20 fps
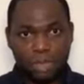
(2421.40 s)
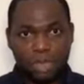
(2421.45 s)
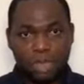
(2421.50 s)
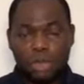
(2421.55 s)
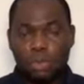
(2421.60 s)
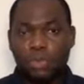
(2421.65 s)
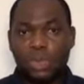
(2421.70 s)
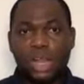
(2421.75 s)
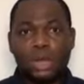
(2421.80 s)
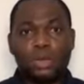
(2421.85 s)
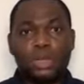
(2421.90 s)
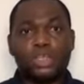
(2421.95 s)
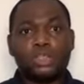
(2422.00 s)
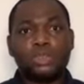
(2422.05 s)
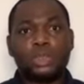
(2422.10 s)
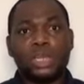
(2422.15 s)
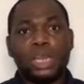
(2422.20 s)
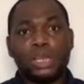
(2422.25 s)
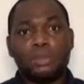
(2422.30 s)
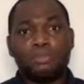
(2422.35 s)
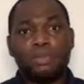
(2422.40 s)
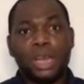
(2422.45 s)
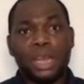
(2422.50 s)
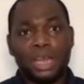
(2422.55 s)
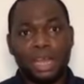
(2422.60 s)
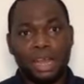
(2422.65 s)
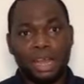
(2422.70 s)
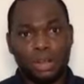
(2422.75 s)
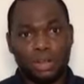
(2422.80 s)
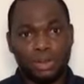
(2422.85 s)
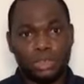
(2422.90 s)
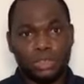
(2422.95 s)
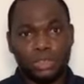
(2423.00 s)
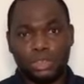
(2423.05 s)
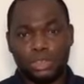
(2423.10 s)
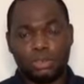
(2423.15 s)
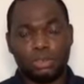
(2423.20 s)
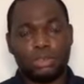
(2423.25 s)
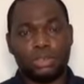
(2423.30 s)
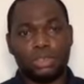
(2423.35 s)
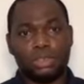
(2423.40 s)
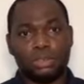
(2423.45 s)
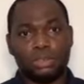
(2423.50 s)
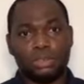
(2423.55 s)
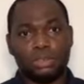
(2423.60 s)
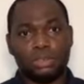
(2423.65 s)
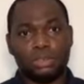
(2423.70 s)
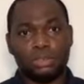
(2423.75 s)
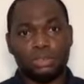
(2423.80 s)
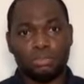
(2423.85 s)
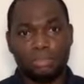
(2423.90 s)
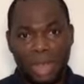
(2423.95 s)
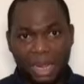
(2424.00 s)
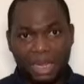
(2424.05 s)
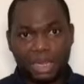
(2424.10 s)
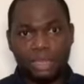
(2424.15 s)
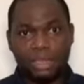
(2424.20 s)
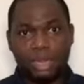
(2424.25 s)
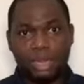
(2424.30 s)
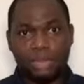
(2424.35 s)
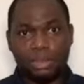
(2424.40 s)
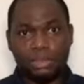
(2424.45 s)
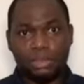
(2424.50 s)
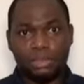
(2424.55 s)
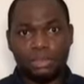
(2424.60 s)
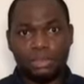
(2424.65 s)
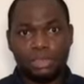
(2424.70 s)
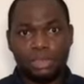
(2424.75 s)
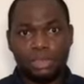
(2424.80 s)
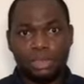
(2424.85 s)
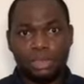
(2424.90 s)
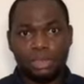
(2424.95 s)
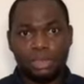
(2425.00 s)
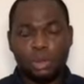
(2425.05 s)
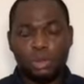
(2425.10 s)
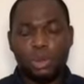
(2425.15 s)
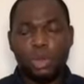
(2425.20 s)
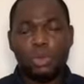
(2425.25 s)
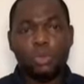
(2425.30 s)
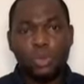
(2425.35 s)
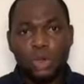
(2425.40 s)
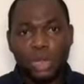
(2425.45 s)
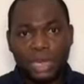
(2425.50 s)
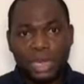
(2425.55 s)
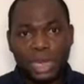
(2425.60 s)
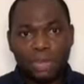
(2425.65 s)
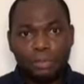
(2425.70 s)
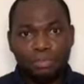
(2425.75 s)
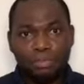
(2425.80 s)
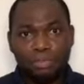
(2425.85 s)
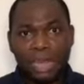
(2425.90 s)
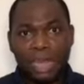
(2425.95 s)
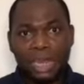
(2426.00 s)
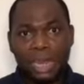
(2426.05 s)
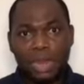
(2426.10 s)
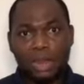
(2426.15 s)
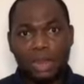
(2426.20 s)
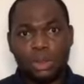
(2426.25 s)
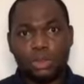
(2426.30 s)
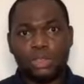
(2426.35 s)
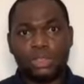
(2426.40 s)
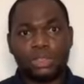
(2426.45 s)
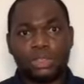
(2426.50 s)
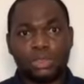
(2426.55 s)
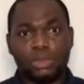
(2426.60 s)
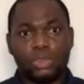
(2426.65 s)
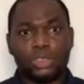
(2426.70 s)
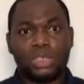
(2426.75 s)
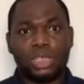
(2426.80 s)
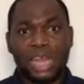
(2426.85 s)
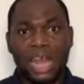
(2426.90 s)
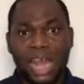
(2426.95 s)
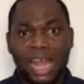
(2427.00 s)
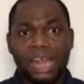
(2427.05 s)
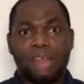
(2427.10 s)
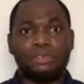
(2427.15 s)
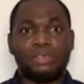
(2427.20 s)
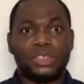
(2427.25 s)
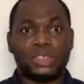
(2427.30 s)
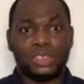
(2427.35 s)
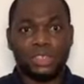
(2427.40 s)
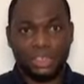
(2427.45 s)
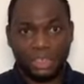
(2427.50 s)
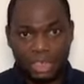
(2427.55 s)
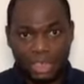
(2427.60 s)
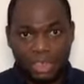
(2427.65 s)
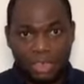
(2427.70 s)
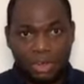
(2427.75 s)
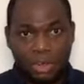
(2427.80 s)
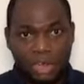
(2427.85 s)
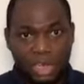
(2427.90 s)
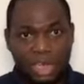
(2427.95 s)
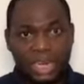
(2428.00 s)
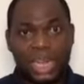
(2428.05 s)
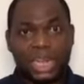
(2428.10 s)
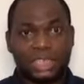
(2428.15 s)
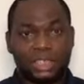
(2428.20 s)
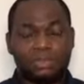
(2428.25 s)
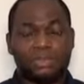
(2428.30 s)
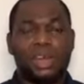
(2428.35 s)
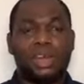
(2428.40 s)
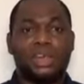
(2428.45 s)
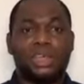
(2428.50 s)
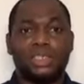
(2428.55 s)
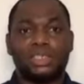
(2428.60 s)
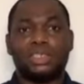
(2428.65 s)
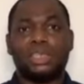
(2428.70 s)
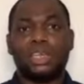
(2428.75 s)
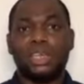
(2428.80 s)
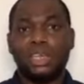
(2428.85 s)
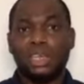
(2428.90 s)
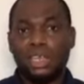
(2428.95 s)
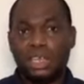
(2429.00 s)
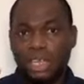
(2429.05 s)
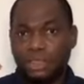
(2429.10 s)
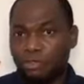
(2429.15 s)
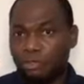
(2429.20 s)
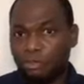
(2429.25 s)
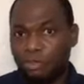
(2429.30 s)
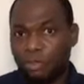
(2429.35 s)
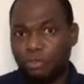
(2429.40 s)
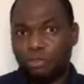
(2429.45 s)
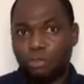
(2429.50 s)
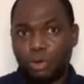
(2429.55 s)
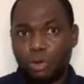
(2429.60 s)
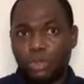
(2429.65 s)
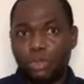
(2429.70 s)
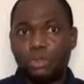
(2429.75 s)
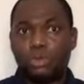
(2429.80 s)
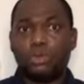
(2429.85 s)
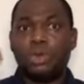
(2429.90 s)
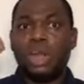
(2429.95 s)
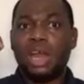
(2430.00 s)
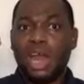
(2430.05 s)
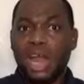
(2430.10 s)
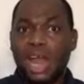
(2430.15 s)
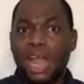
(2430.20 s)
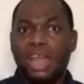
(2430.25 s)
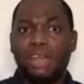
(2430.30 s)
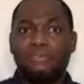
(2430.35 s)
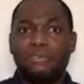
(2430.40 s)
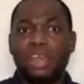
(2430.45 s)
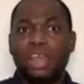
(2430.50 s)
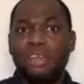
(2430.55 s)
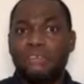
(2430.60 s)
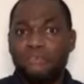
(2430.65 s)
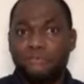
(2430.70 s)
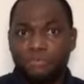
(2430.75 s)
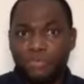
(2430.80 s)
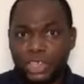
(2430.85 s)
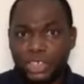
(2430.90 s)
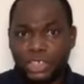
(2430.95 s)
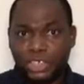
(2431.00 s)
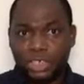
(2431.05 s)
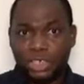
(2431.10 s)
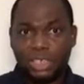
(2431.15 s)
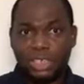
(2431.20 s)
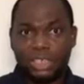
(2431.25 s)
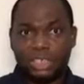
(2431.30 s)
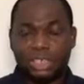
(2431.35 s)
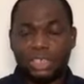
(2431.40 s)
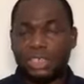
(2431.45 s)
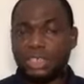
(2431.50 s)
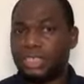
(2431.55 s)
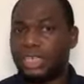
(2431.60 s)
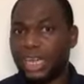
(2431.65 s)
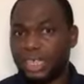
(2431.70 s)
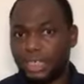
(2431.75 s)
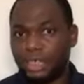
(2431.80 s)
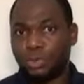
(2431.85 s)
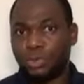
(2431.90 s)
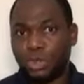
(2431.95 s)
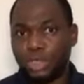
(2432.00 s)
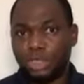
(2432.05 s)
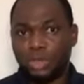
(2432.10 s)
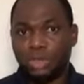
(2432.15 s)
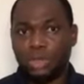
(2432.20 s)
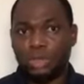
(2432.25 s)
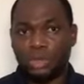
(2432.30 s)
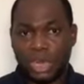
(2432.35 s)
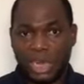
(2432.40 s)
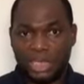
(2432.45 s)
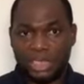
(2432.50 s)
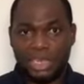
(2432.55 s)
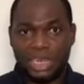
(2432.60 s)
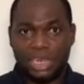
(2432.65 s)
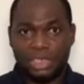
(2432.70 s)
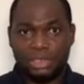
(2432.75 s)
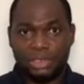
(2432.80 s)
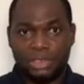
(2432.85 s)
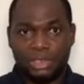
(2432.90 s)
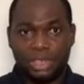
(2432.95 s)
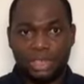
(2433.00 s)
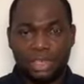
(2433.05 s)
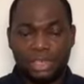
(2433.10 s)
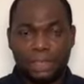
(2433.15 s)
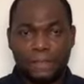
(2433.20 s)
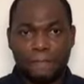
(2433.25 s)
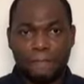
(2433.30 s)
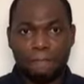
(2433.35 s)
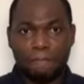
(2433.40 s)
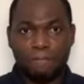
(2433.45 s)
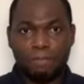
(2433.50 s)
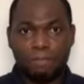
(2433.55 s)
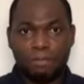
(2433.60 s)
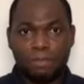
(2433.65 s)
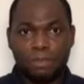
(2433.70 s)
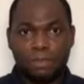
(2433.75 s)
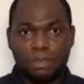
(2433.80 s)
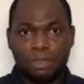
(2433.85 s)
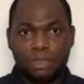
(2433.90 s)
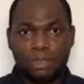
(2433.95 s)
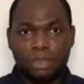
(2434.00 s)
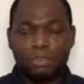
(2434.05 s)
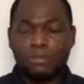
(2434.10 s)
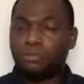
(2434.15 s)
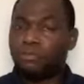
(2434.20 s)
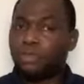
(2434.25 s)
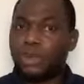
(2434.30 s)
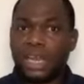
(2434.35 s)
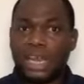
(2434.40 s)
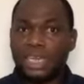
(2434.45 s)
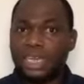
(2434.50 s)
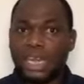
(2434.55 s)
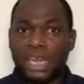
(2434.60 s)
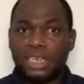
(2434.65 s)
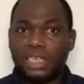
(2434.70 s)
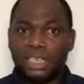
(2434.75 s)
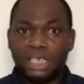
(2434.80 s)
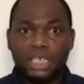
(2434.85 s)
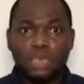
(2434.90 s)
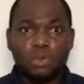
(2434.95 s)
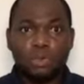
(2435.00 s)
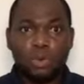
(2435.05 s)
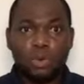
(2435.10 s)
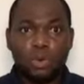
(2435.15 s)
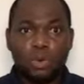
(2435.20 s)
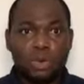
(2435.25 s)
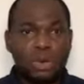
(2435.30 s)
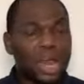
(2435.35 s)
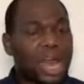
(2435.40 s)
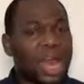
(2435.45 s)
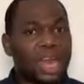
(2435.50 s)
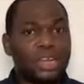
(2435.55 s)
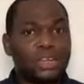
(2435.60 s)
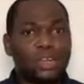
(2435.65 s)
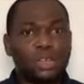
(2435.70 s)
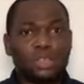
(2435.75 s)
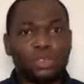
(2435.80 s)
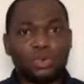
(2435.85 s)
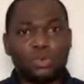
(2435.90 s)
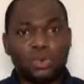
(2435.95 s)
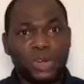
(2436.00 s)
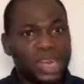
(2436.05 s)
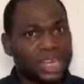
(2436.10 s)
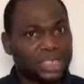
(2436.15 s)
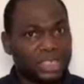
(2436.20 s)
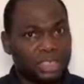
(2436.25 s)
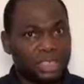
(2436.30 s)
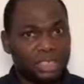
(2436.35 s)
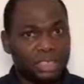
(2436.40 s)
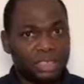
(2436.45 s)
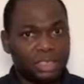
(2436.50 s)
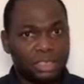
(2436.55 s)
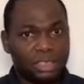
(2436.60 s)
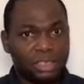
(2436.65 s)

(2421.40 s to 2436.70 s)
We are going to get back our Constitution. Mark it down. We will get back our Constitution. I have seen organized violence even before you. I have envisioned it. That is what is going to end Nigeria. Fulani and the Igbo are not ready